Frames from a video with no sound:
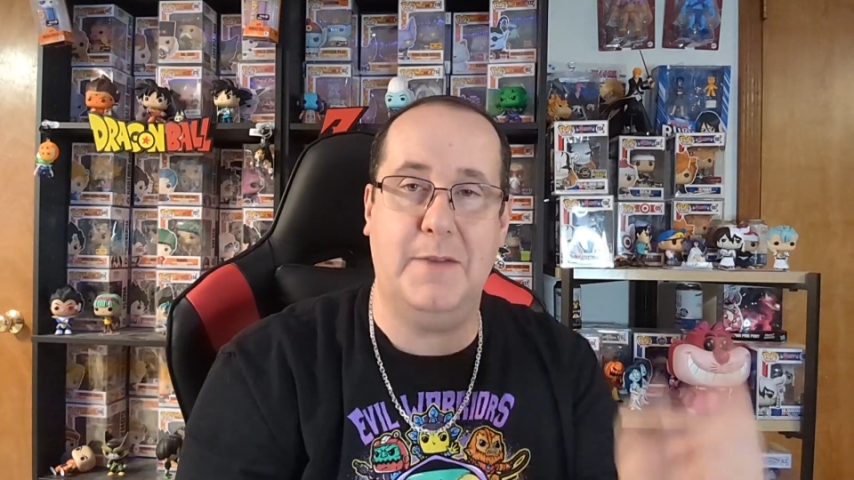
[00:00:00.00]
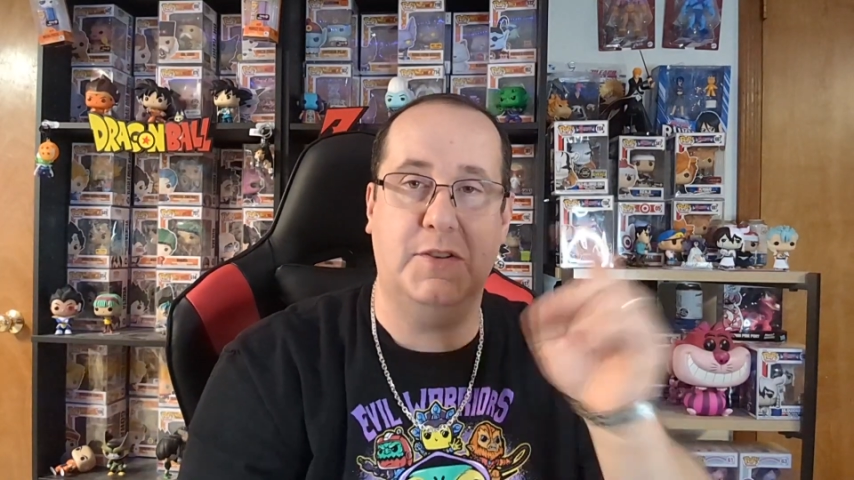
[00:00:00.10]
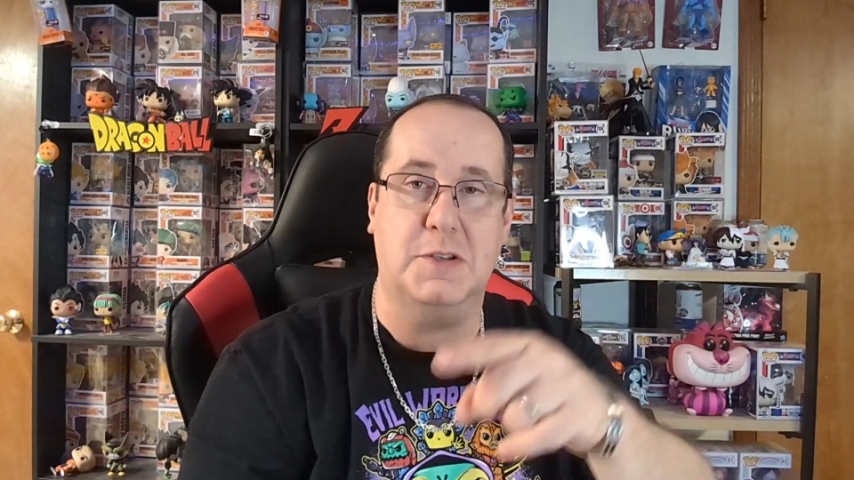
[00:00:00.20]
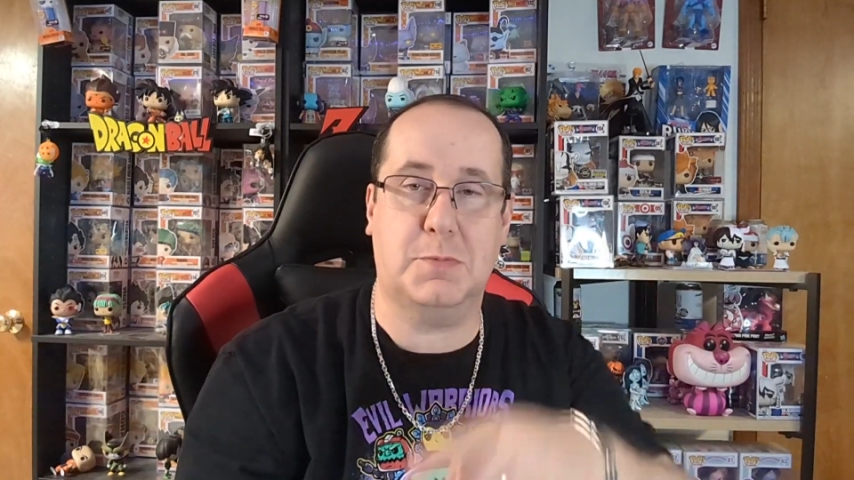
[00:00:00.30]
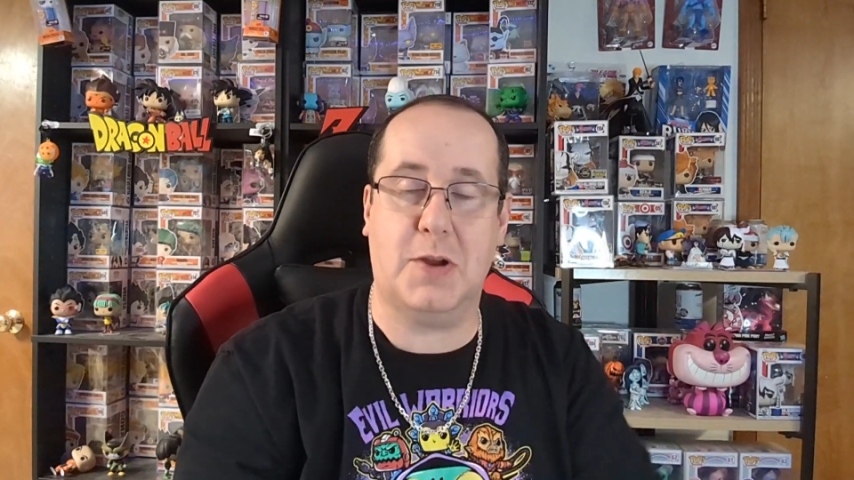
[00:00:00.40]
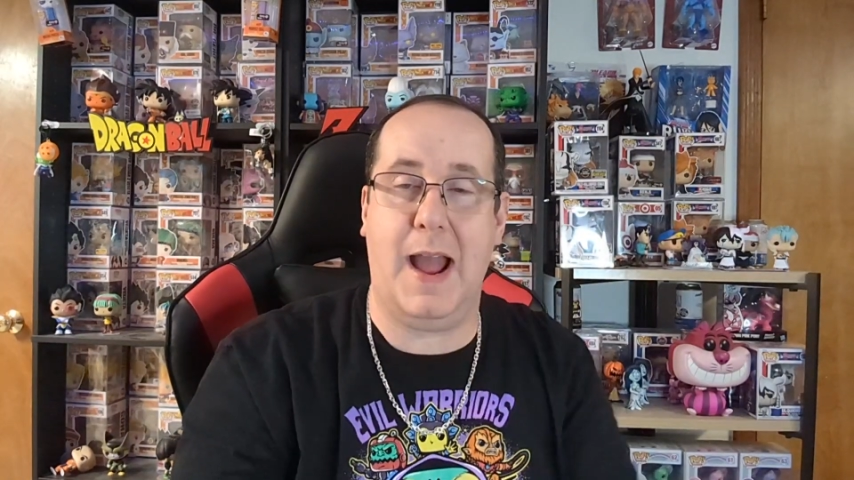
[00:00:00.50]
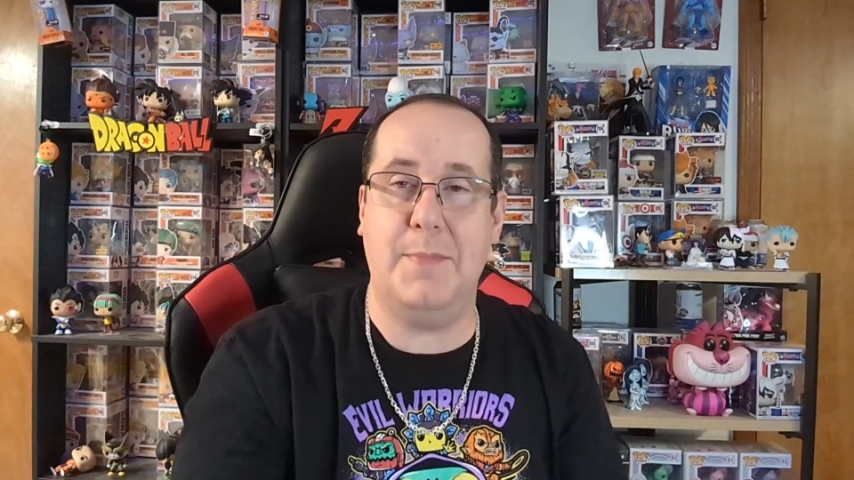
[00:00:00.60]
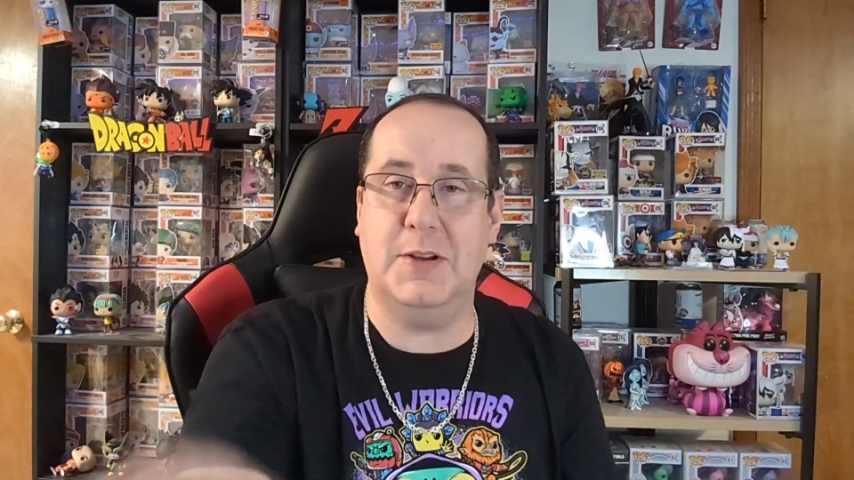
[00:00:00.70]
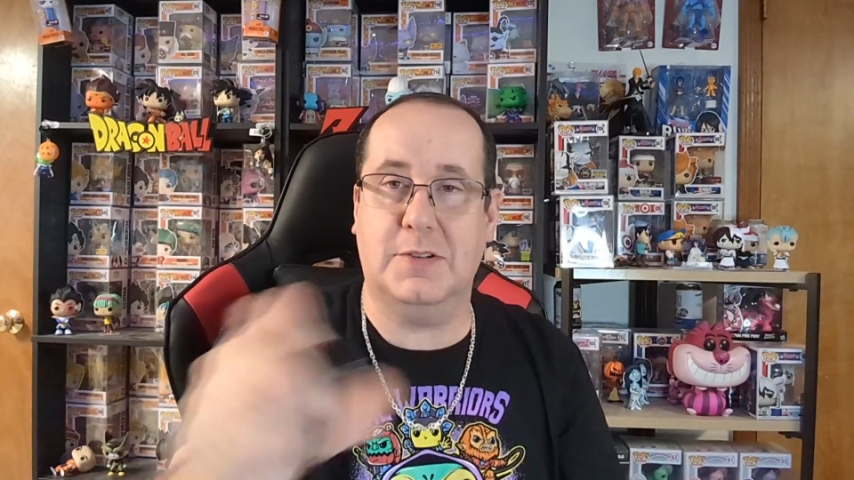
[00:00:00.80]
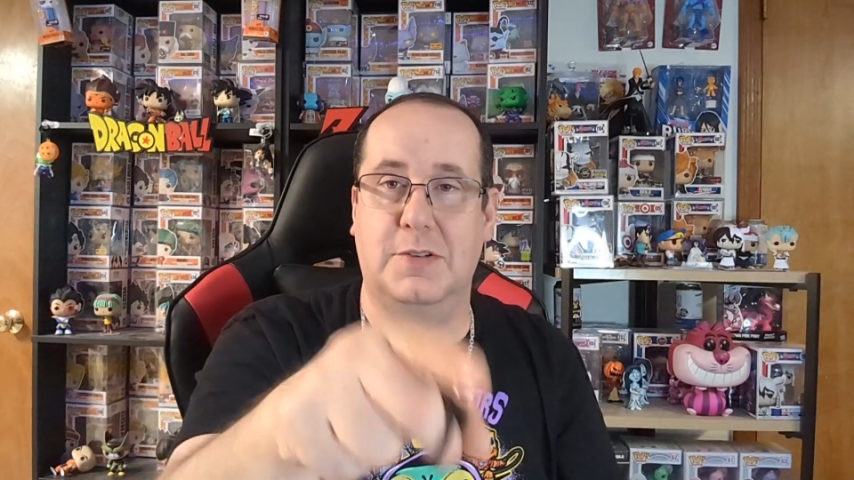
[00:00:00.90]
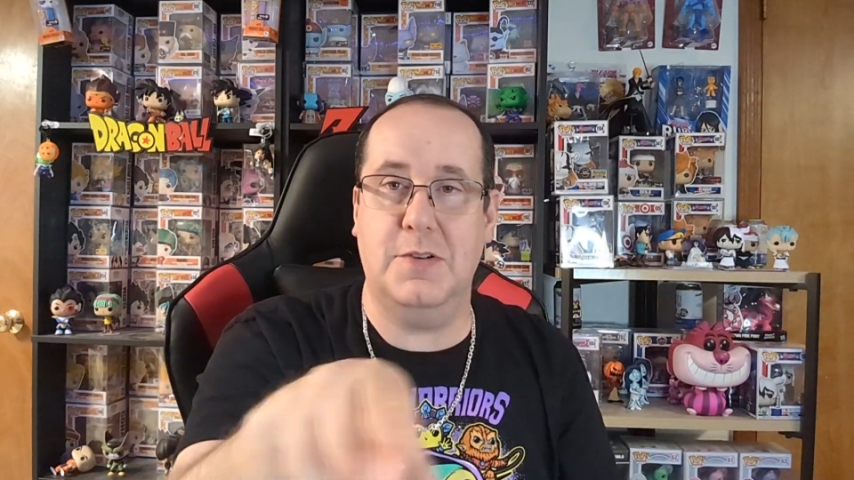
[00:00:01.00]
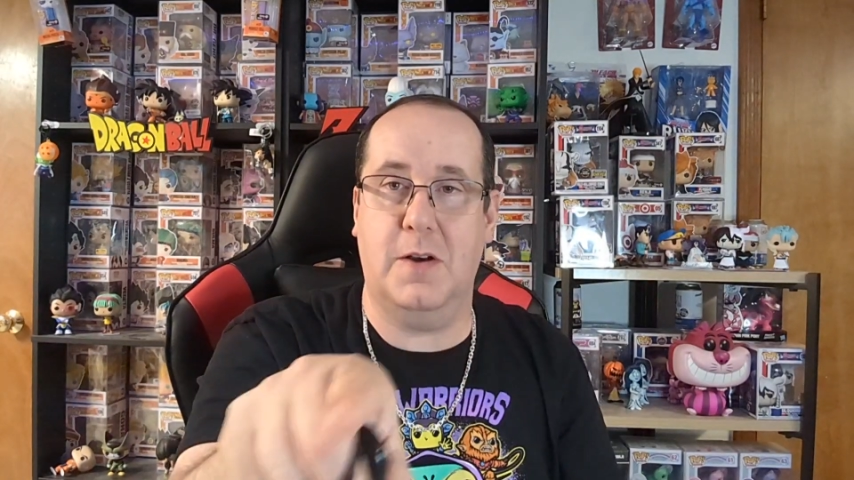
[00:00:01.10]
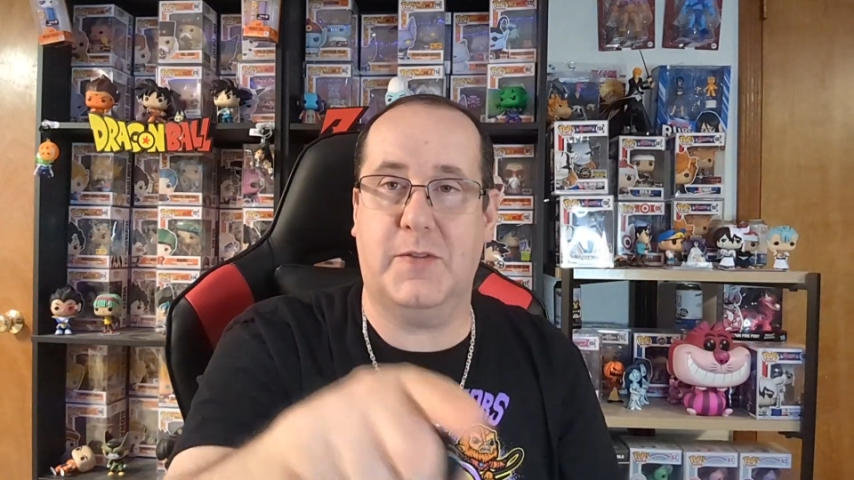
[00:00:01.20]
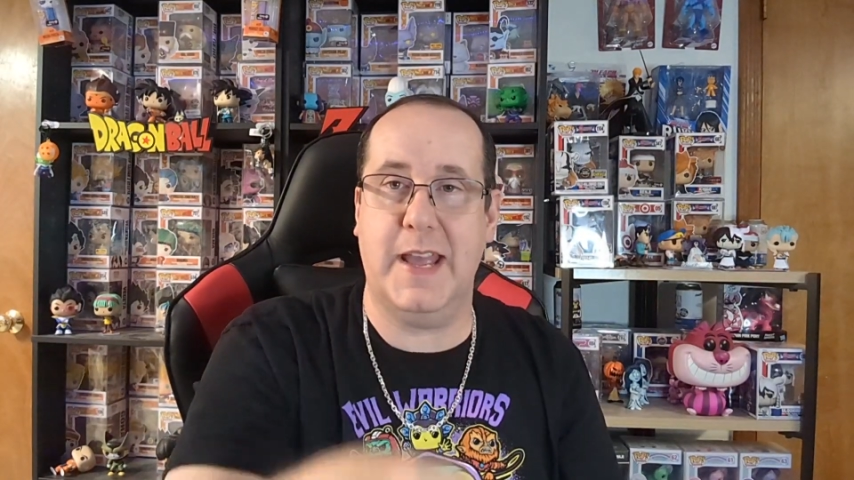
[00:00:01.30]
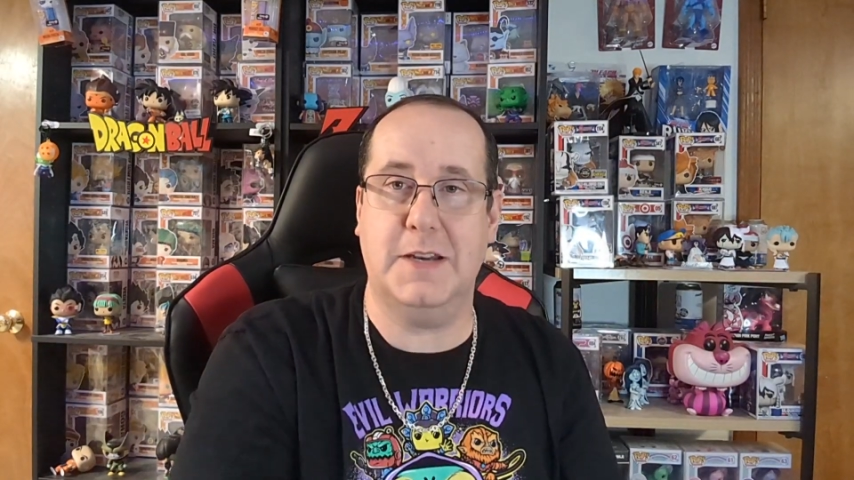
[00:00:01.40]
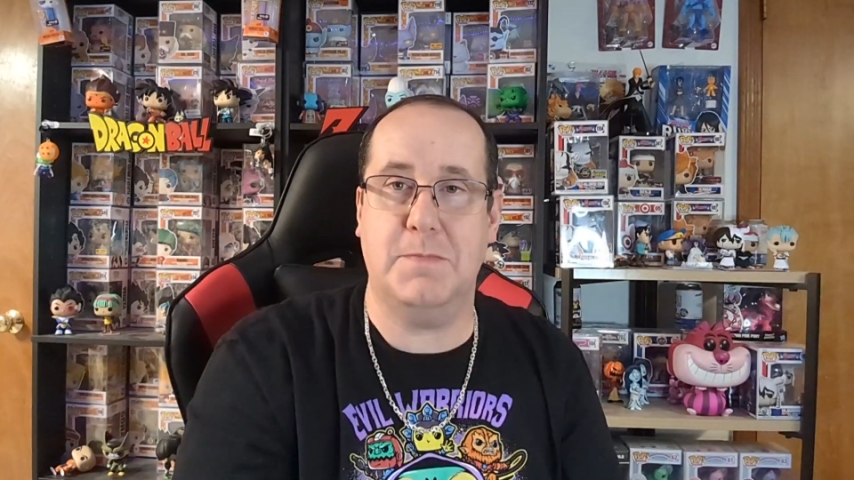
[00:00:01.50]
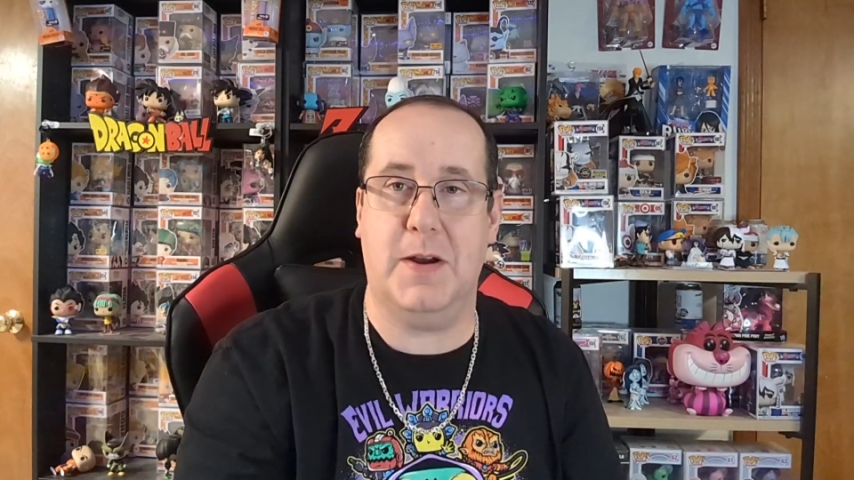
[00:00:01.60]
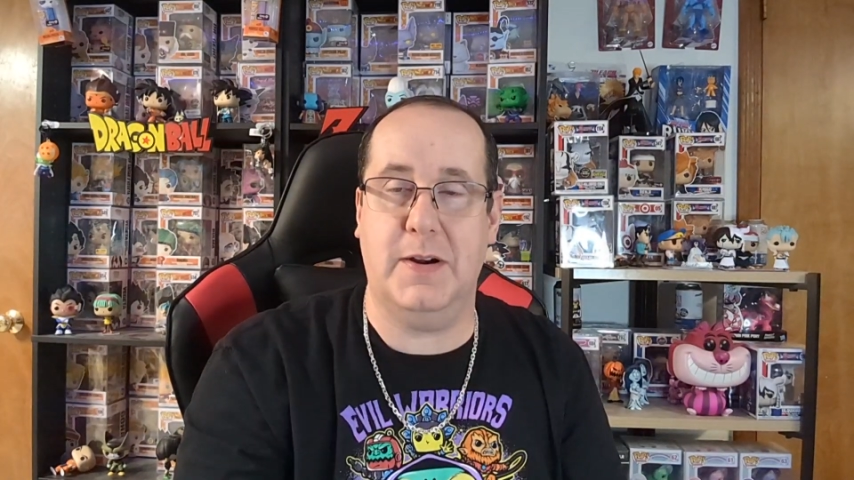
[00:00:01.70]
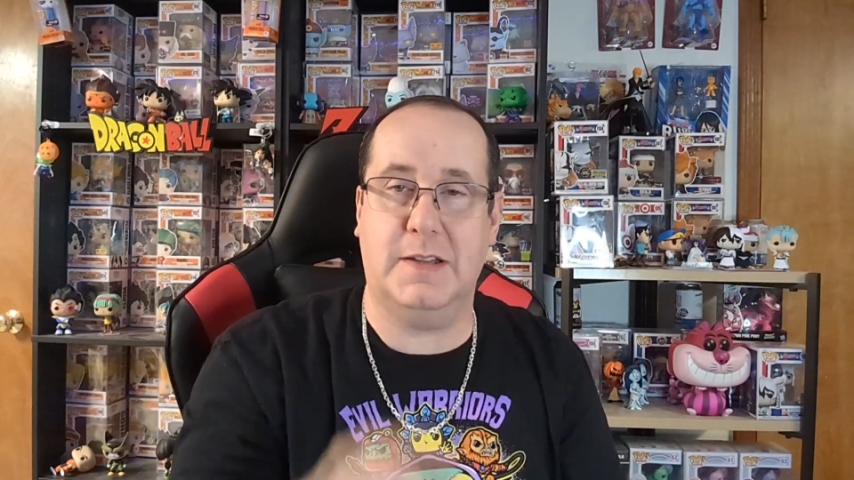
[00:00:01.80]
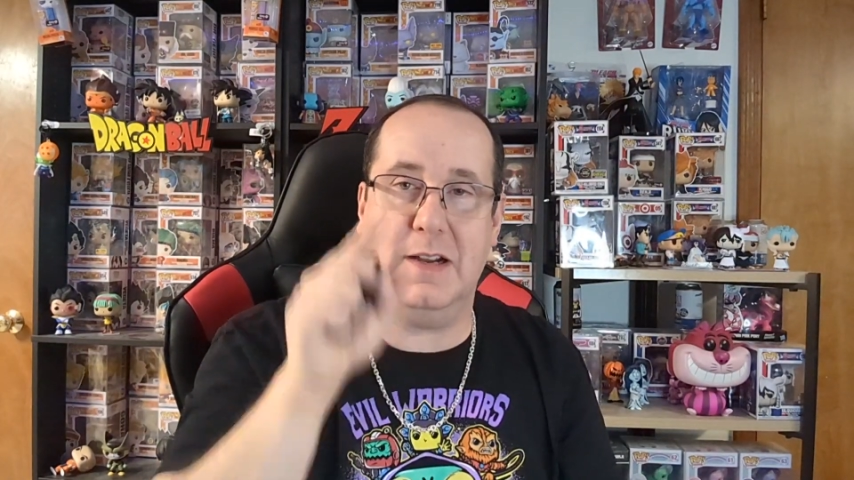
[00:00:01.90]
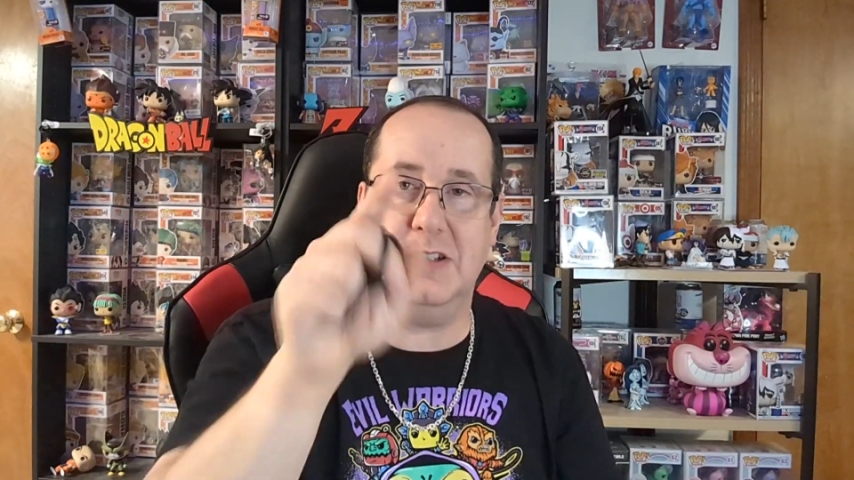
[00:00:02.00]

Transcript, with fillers: After subscribe, there's a little notification bell right there.